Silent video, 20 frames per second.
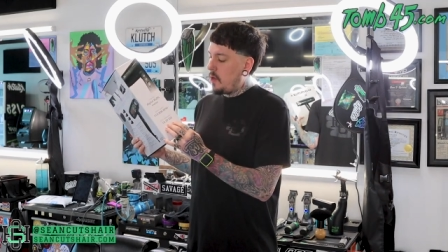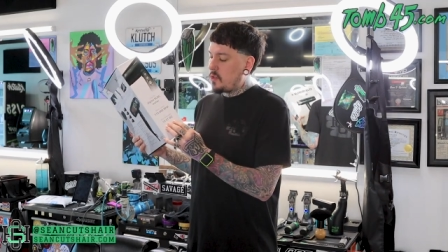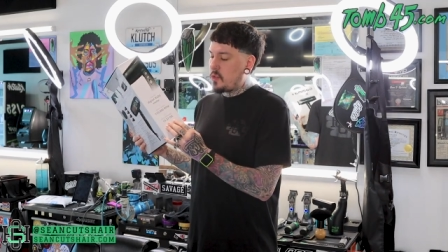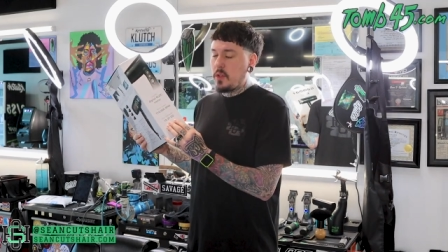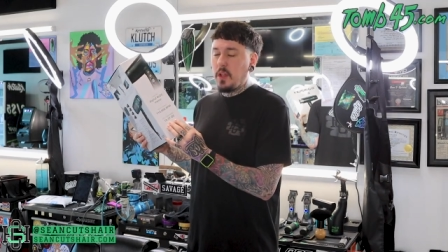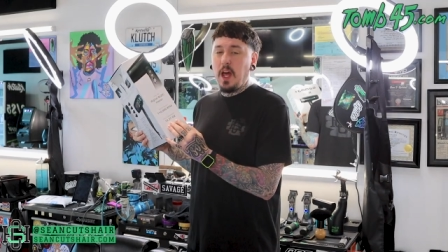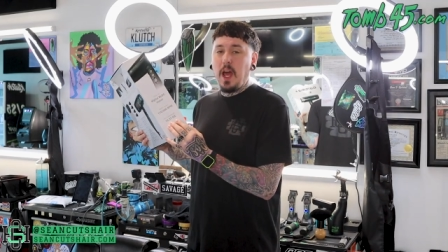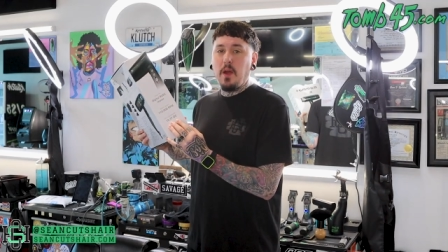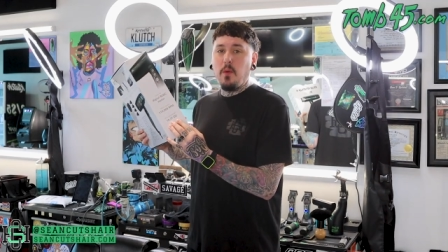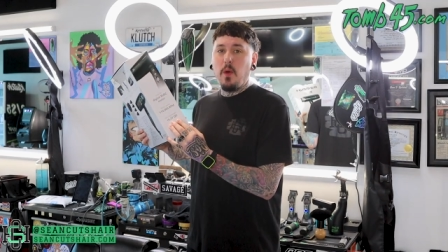
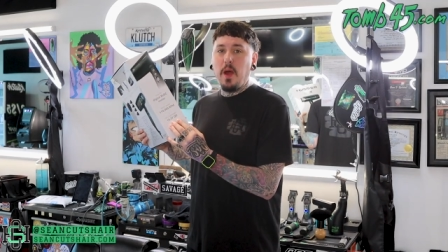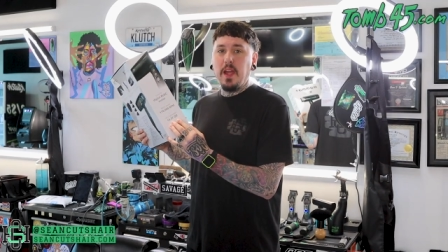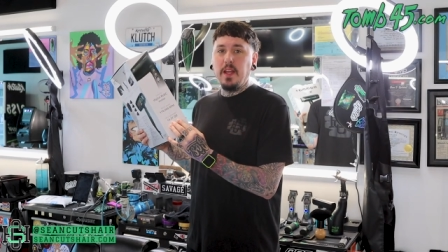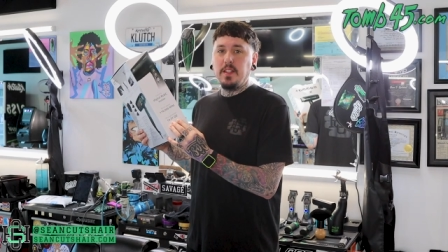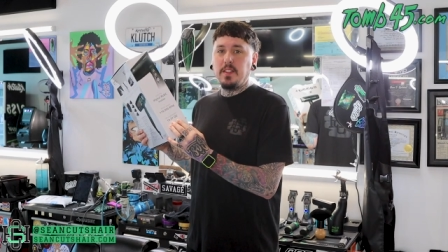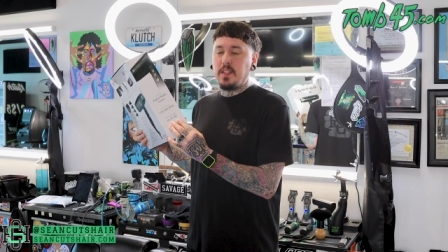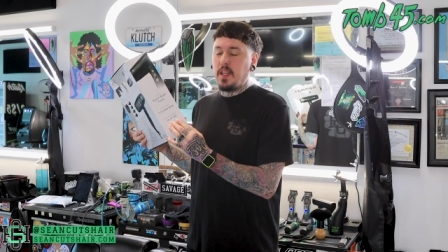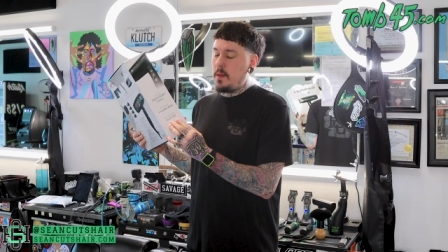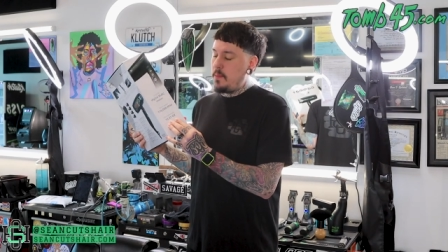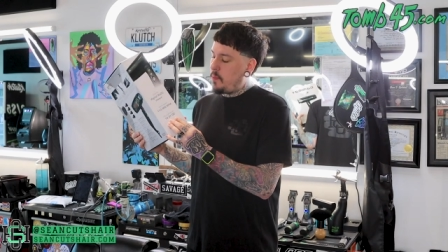Ultra
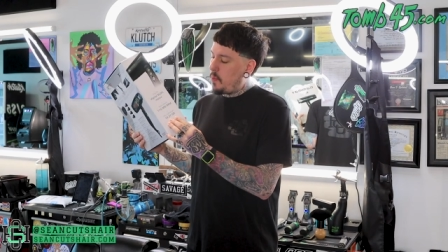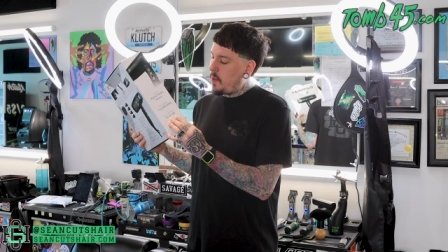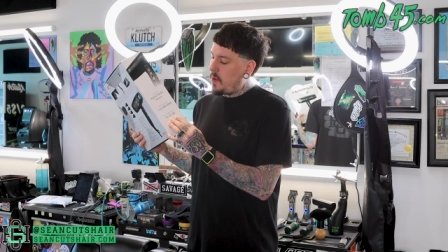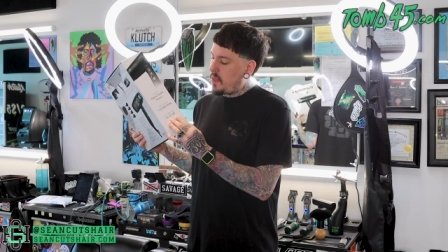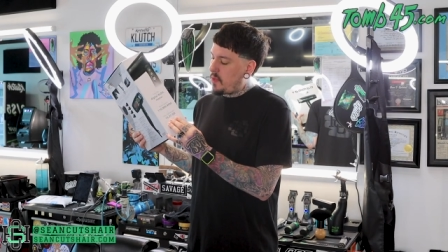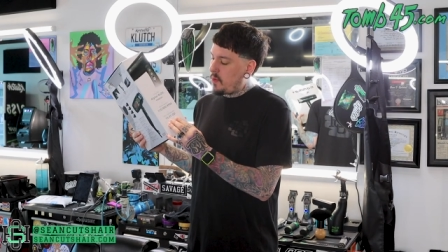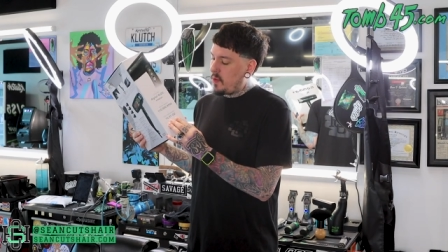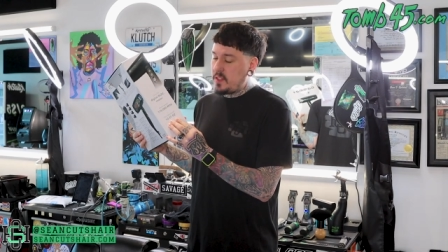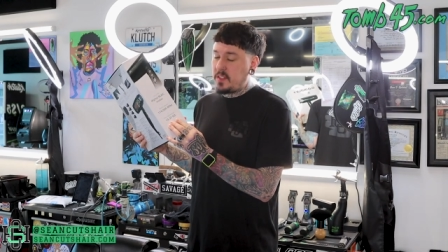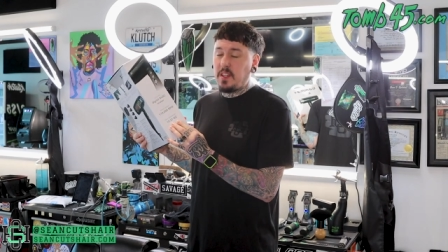lightweight,
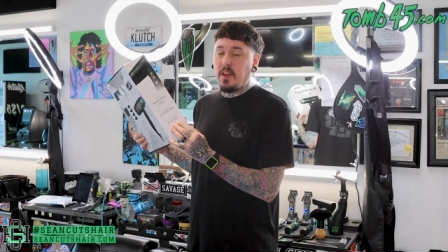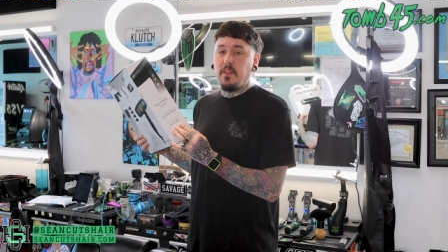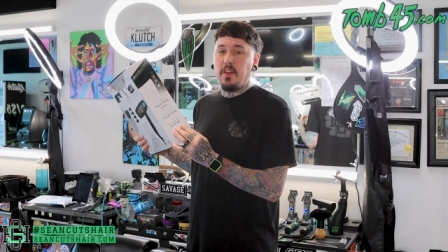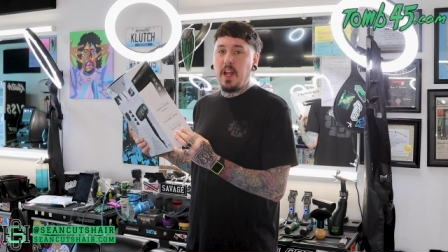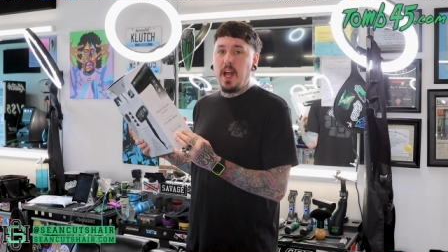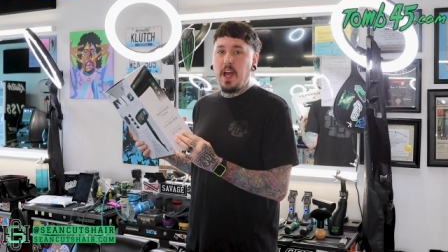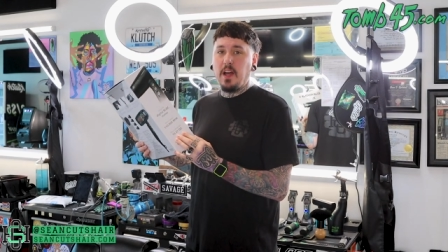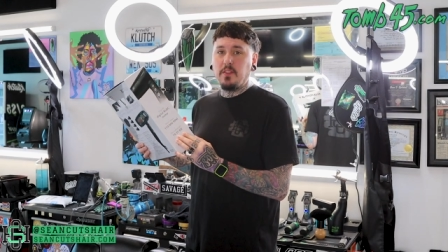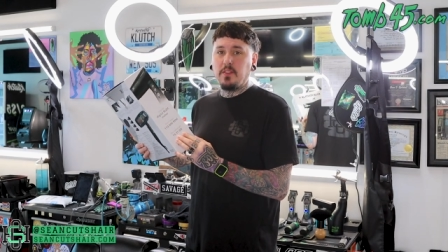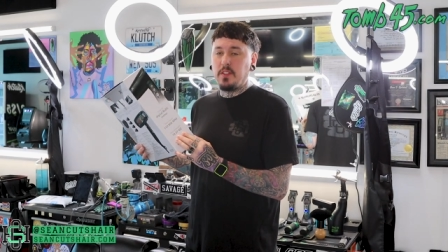
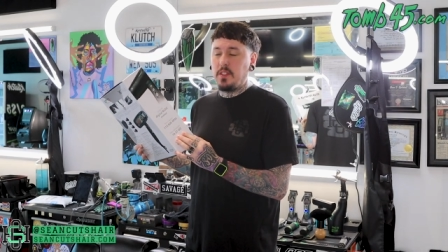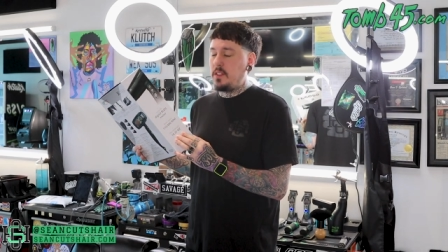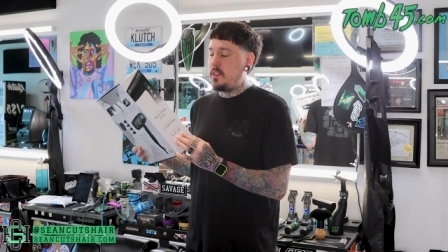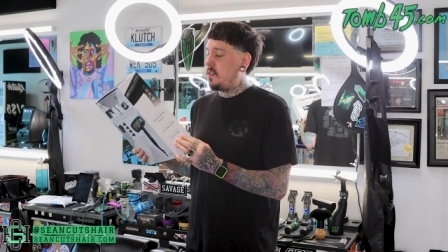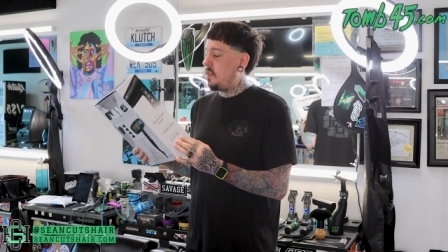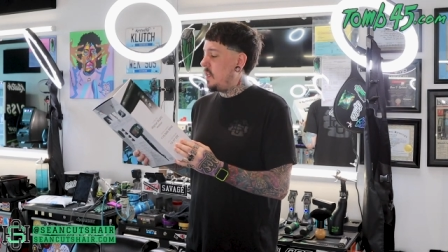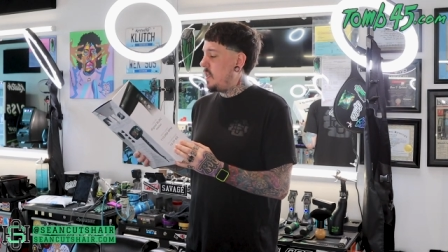10.37 ounces.